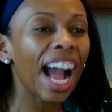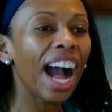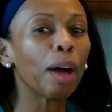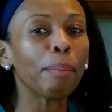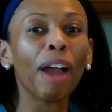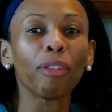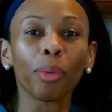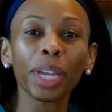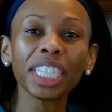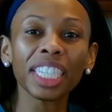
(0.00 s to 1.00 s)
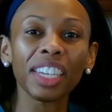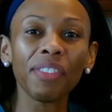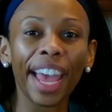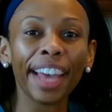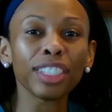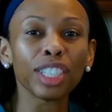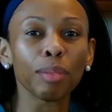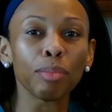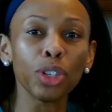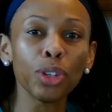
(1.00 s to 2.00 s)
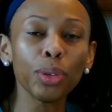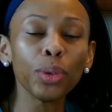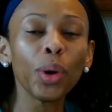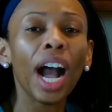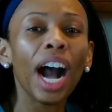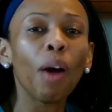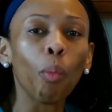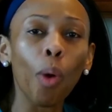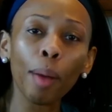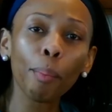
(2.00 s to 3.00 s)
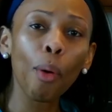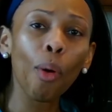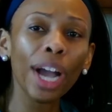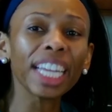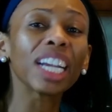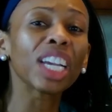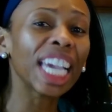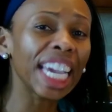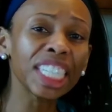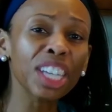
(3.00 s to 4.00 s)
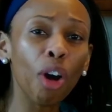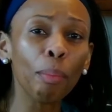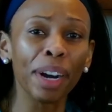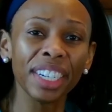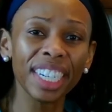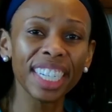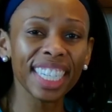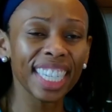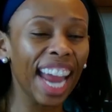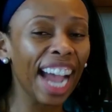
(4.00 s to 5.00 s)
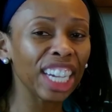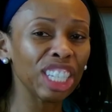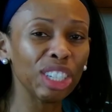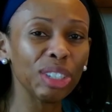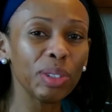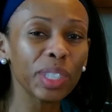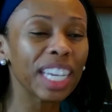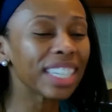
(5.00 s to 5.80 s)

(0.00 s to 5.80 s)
I've recently found some new 1-point keto buns that I can use.